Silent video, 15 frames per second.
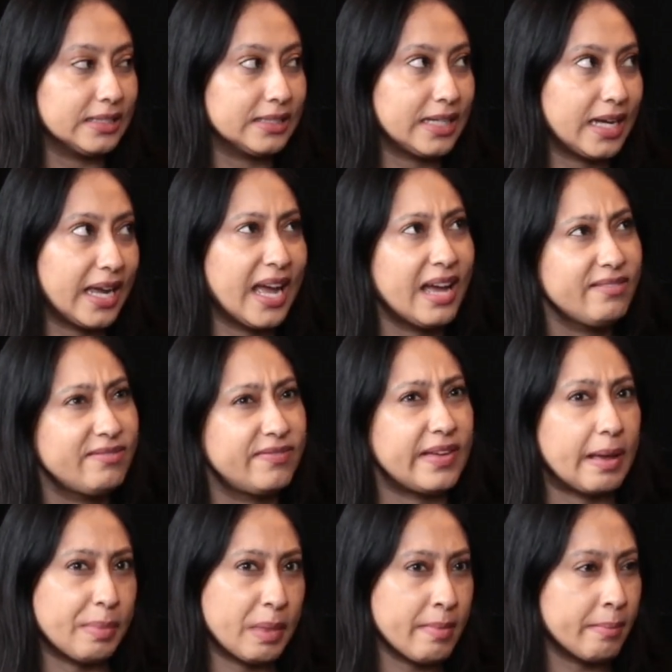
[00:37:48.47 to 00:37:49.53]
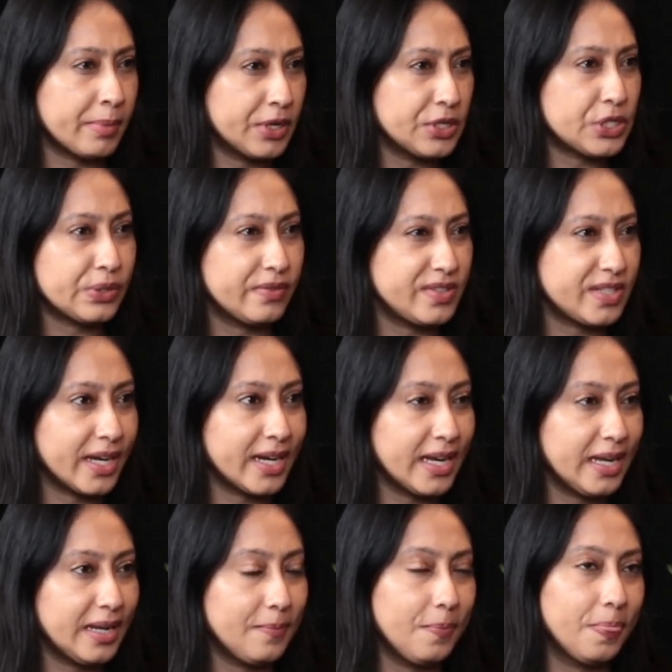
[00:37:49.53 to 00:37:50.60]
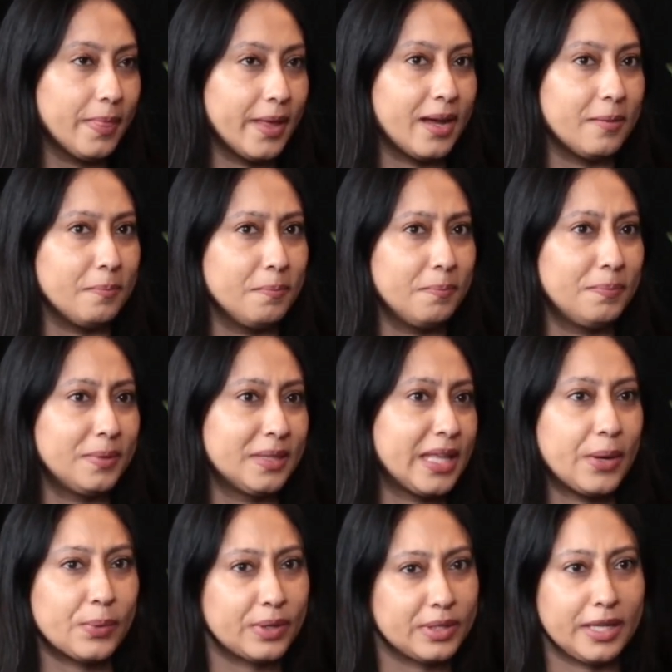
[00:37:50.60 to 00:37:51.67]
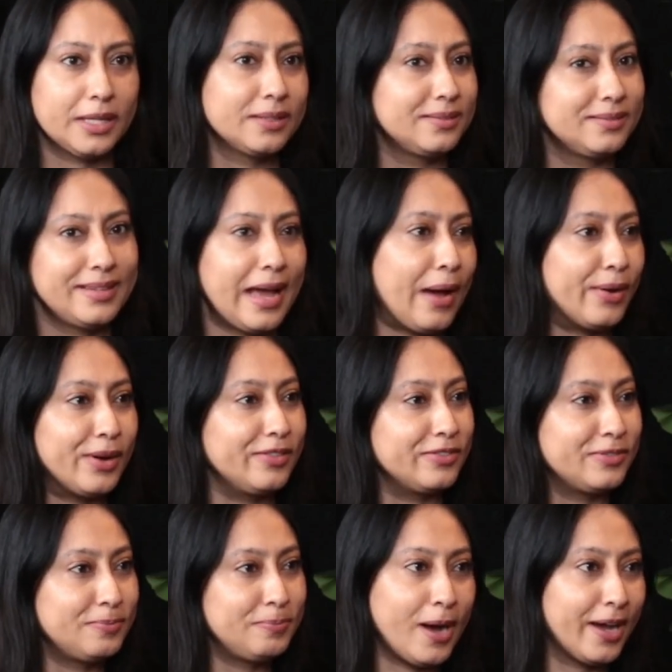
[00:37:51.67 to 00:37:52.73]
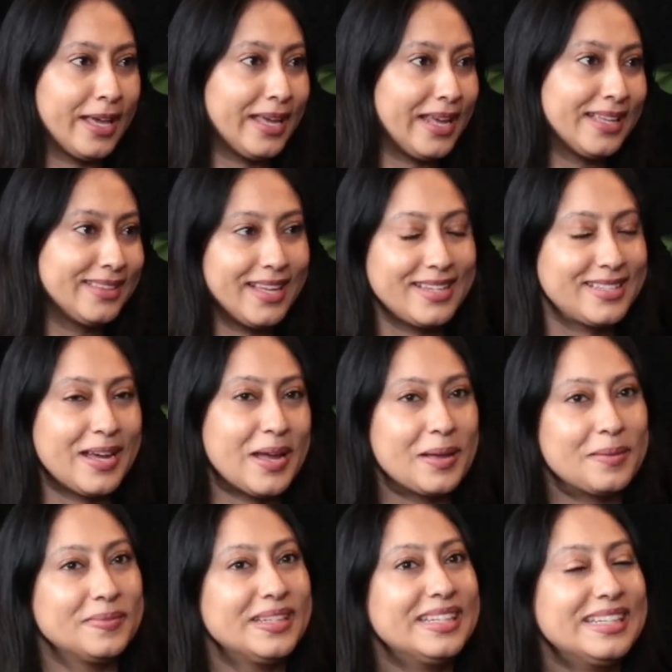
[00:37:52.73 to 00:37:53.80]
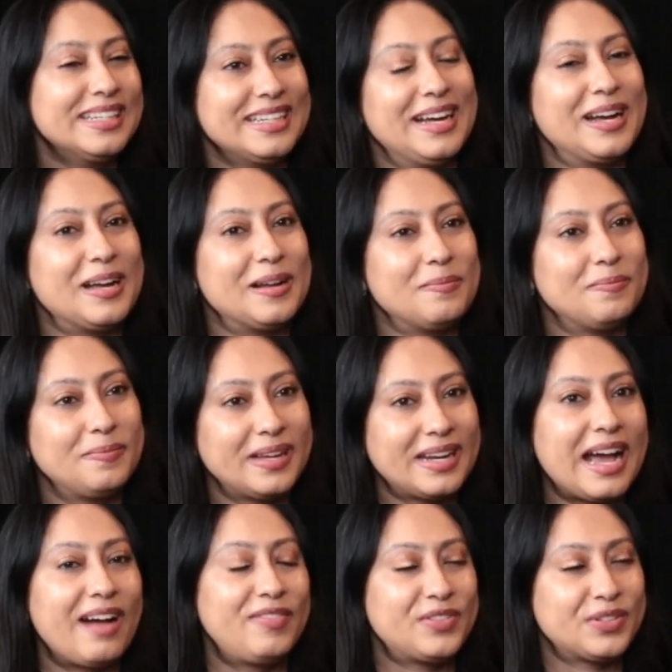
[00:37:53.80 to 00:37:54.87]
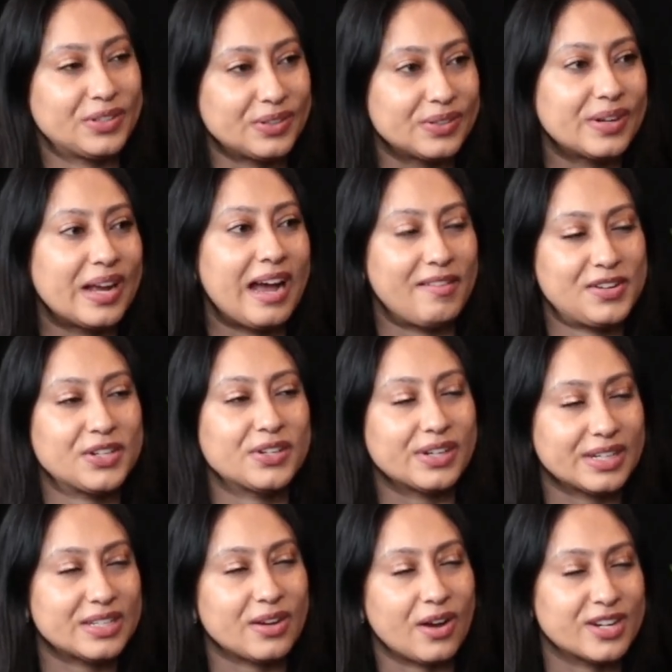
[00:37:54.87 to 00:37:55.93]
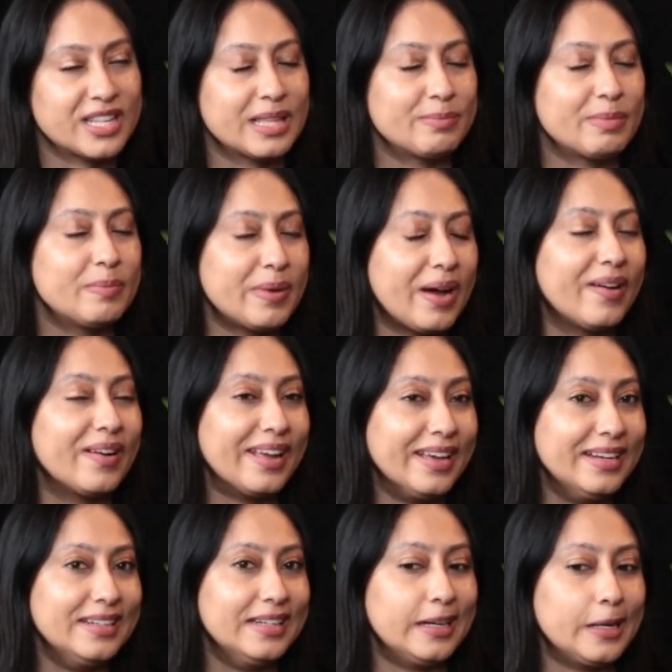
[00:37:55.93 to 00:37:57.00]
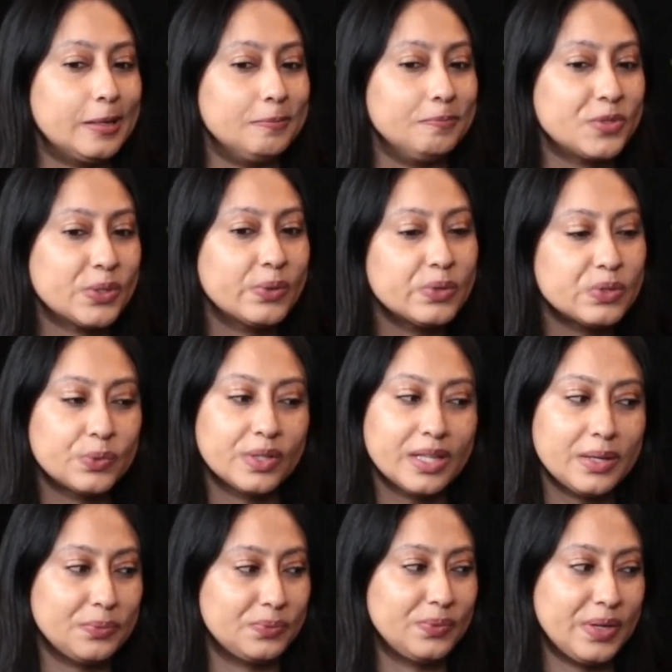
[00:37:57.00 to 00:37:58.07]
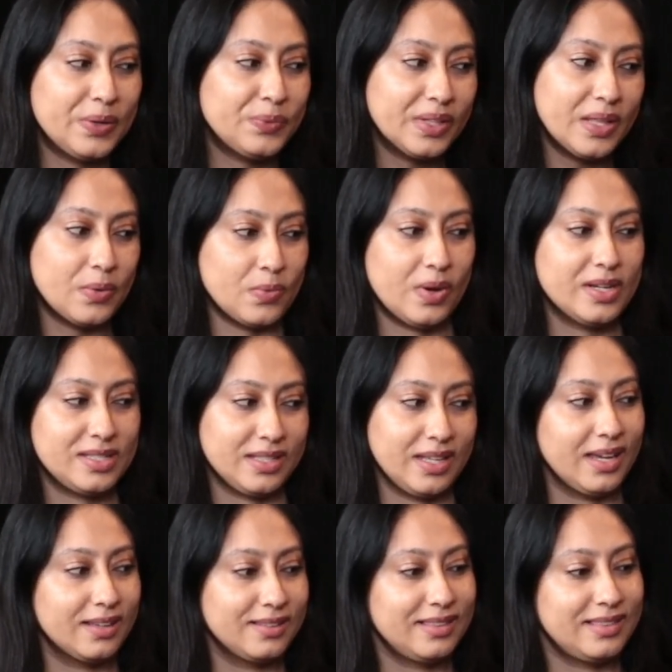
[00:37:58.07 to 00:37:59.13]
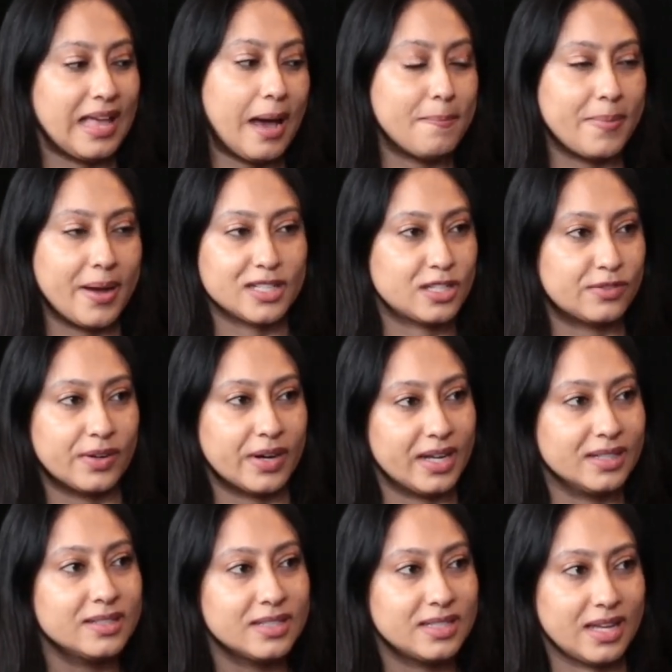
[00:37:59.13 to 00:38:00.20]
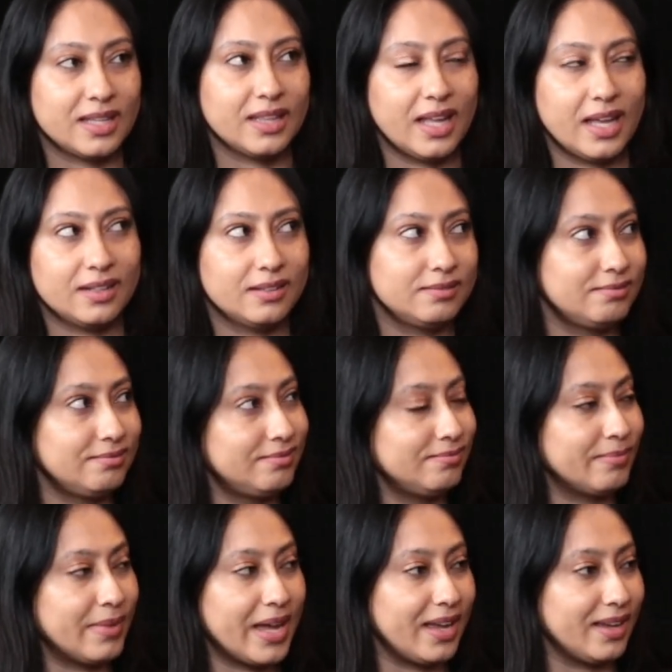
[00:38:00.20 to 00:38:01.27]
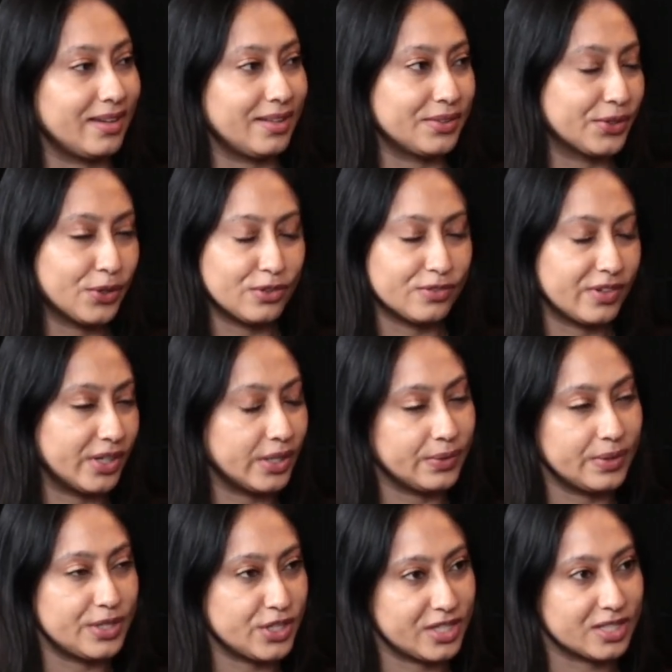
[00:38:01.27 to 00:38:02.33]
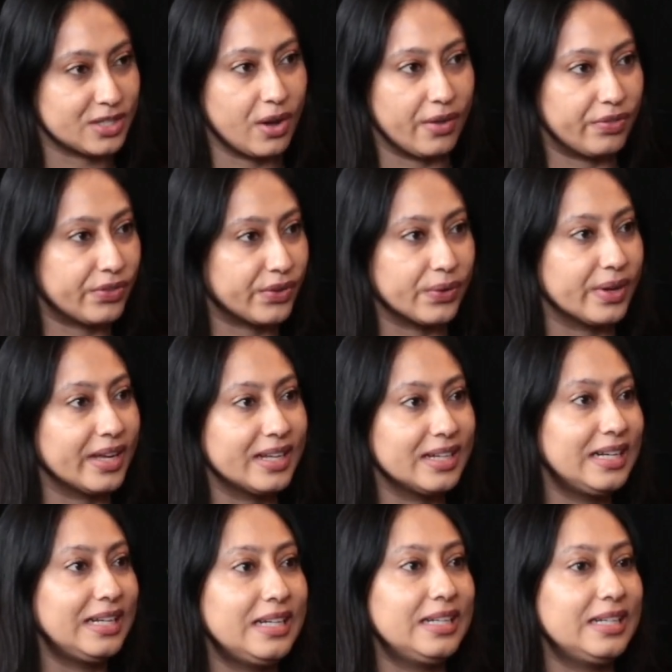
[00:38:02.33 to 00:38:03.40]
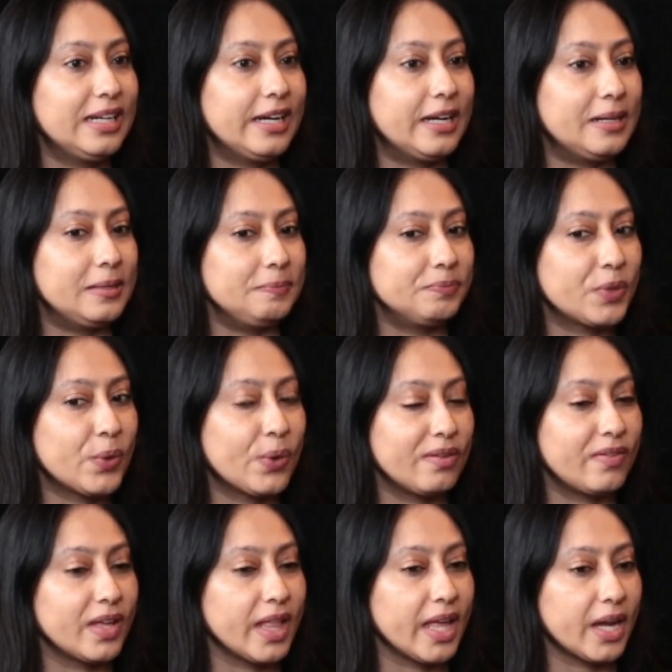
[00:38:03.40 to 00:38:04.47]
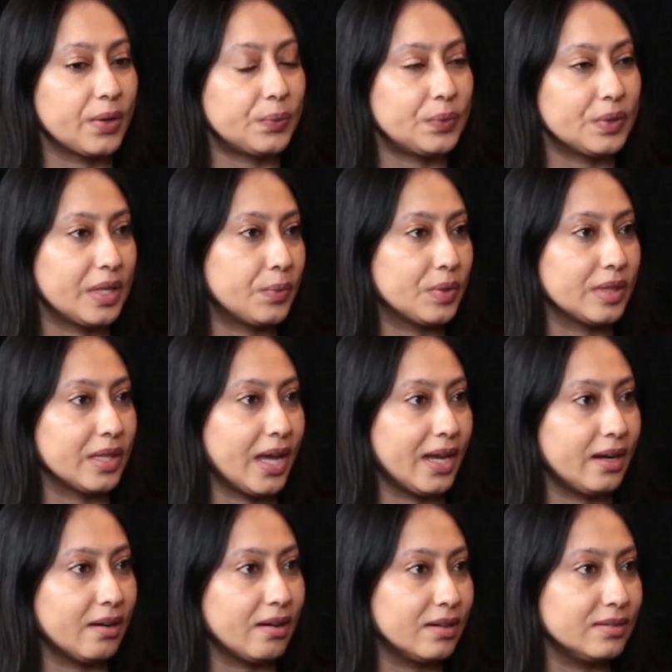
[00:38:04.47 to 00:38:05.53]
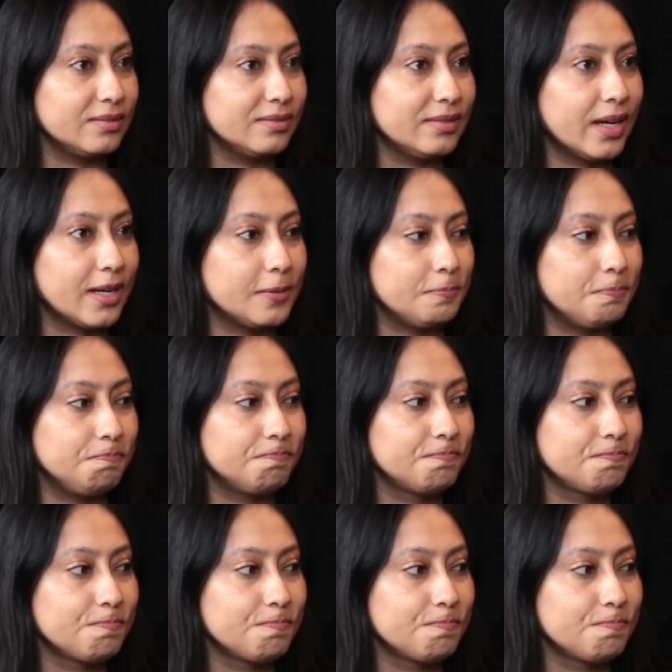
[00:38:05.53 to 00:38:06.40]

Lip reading: have family members who have done it, but they were like out of pocket at that time. But after I talked to them about it, so it really was like that best friend, and then my other girlfriend who had just gone through it, who I feel like I really relied on.